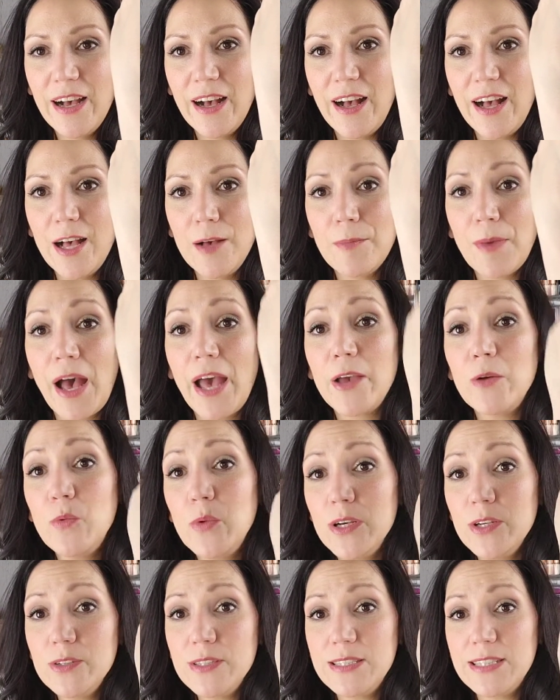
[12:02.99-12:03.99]
I
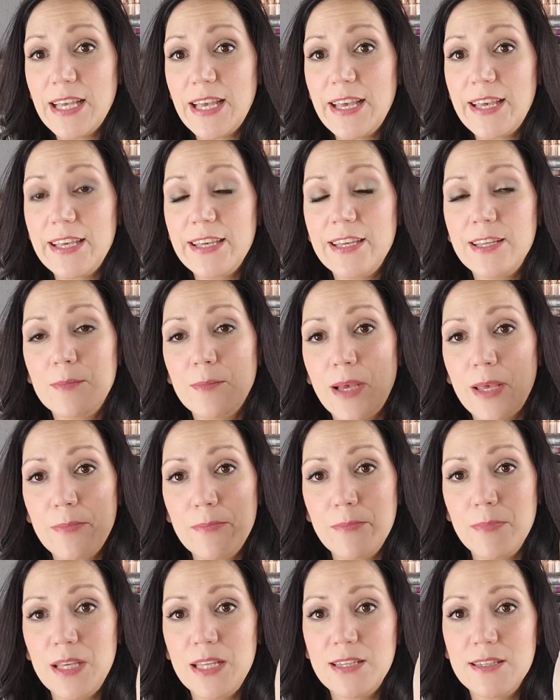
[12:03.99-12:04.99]
will say in my
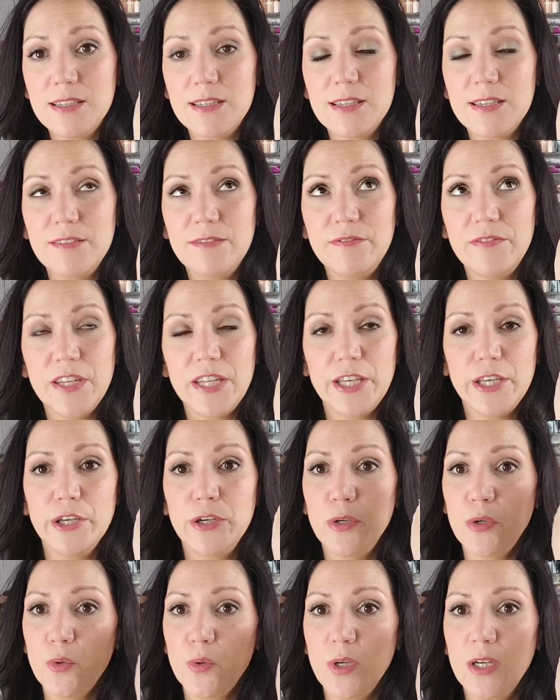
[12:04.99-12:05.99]
mint
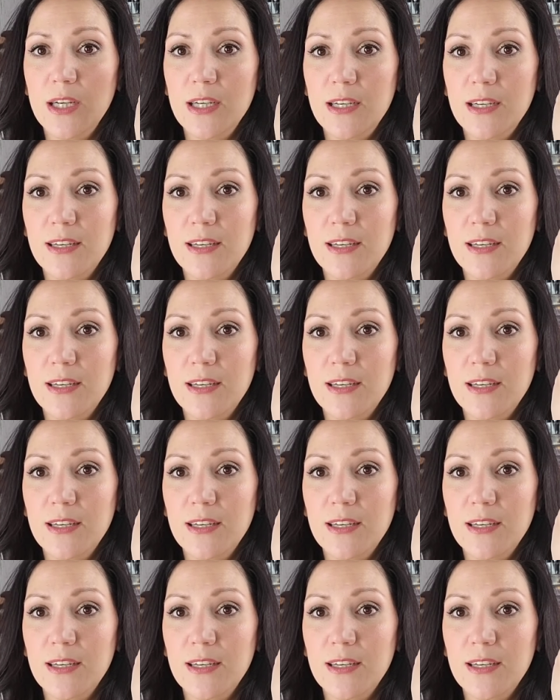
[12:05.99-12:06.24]
video,